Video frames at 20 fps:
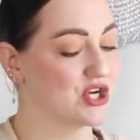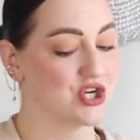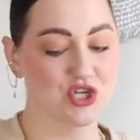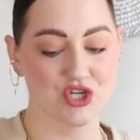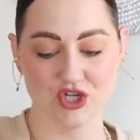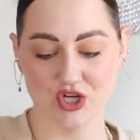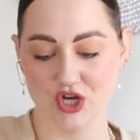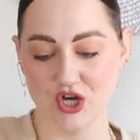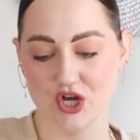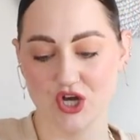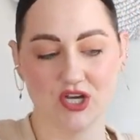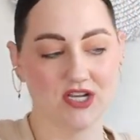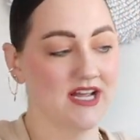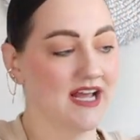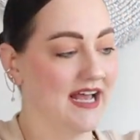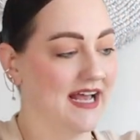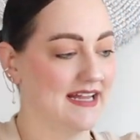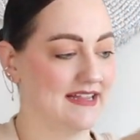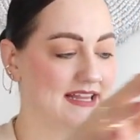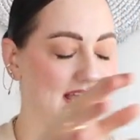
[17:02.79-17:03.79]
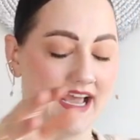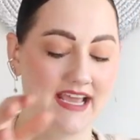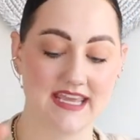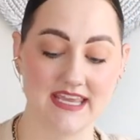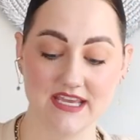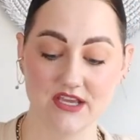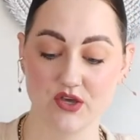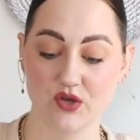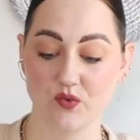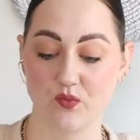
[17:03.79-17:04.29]
shirt that
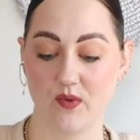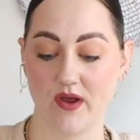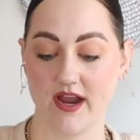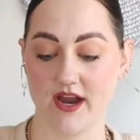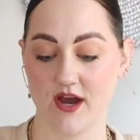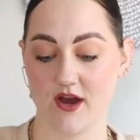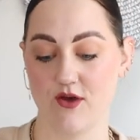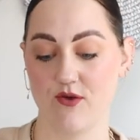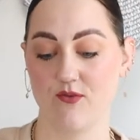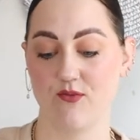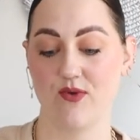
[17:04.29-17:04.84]
he could wear